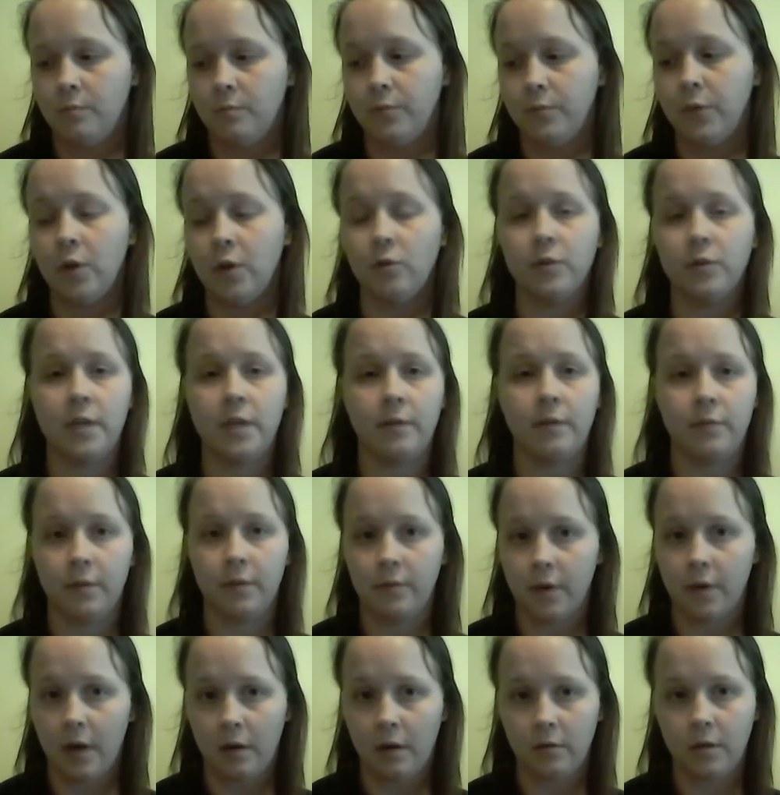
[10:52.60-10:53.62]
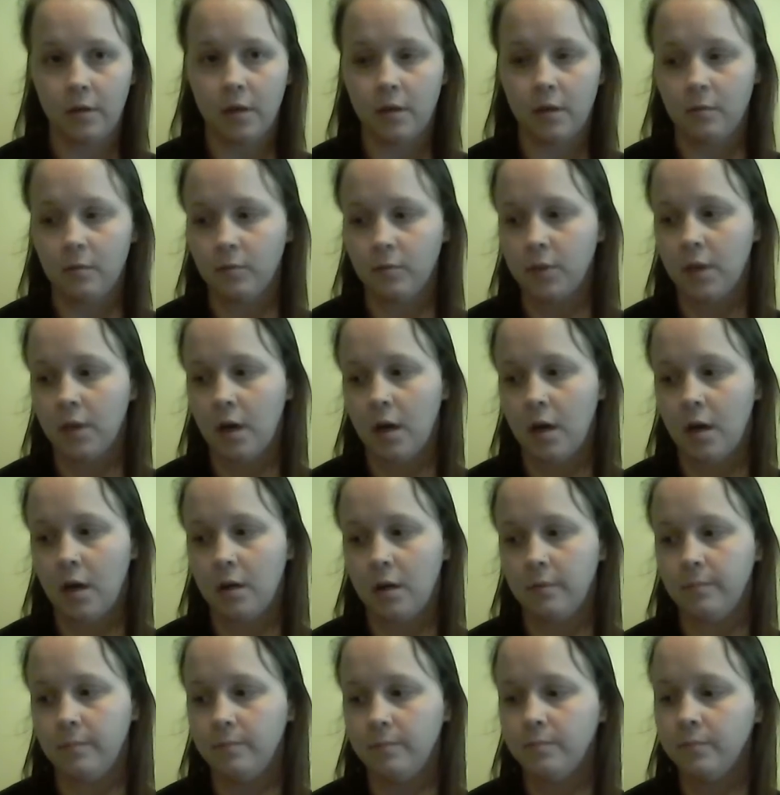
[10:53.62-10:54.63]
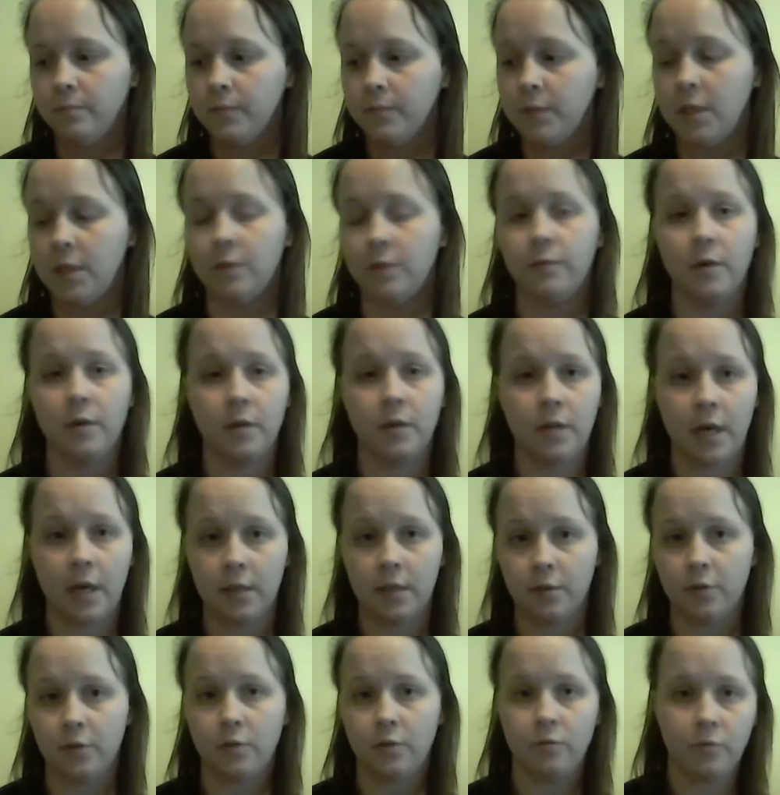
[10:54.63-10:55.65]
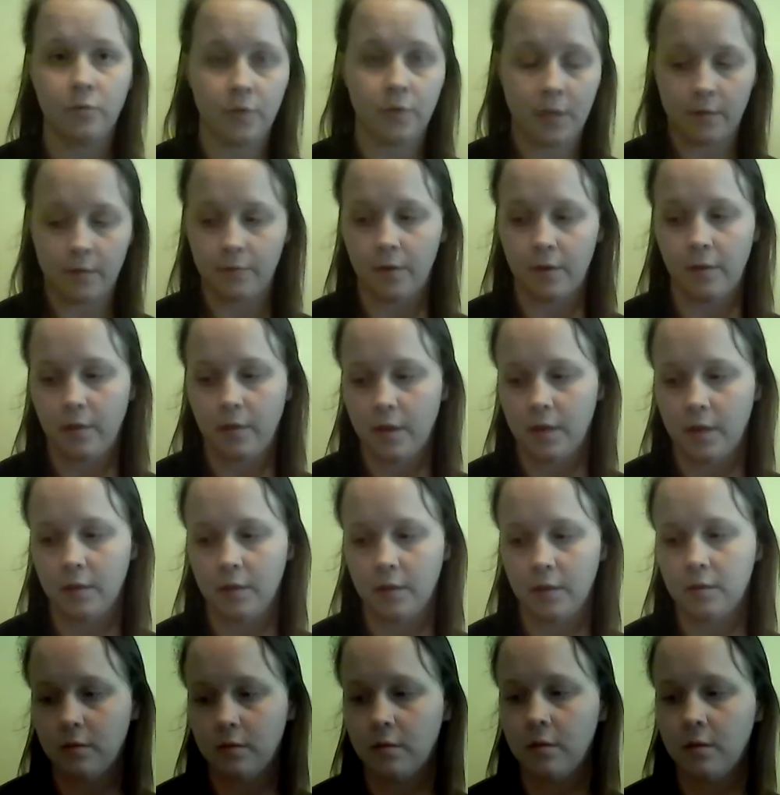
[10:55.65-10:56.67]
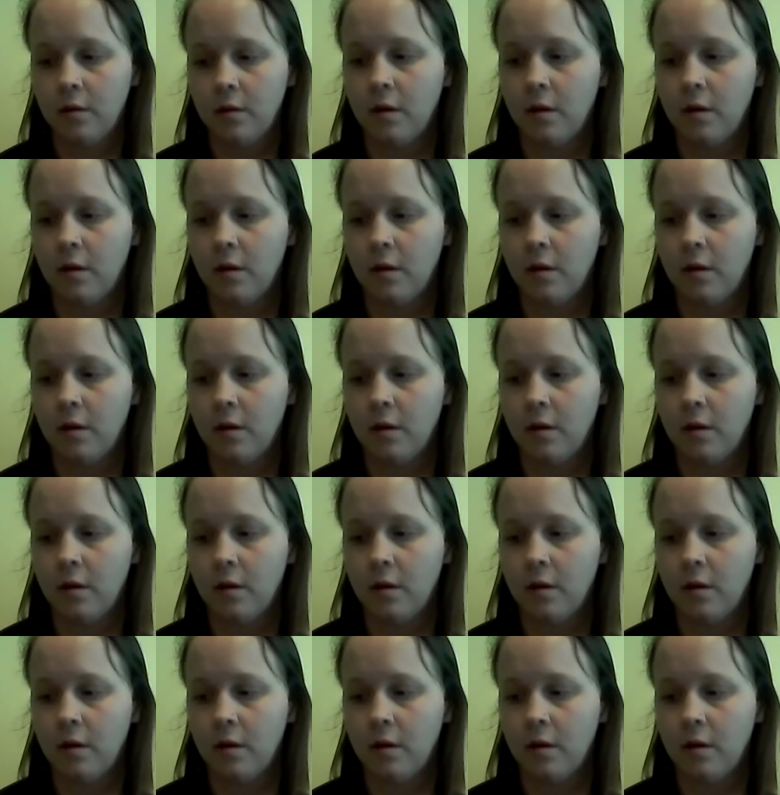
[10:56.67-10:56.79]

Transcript: Those have different outcomes. Different doctors do different things.